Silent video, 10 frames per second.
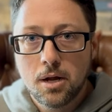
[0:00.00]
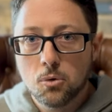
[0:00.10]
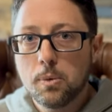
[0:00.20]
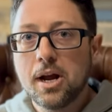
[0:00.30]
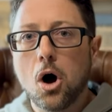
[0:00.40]

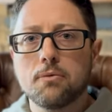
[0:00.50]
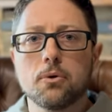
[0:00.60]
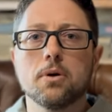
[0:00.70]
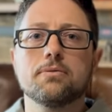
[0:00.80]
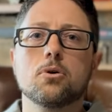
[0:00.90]
We
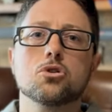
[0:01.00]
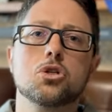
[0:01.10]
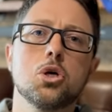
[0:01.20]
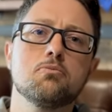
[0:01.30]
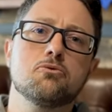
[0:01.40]
offer a first
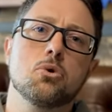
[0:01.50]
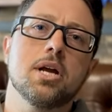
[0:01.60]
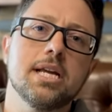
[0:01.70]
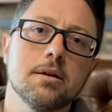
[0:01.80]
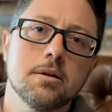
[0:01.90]
scoop
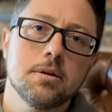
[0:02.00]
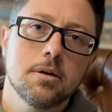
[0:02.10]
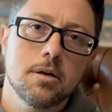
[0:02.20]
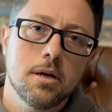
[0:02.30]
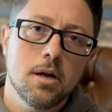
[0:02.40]
free
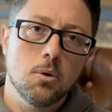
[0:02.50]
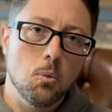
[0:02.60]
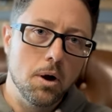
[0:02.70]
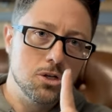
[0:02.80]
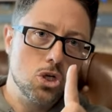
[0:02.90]

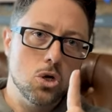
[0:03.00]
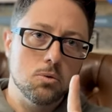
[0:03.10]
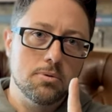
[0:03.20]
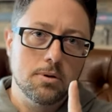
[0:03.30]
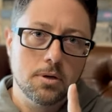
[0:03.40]
one scoop.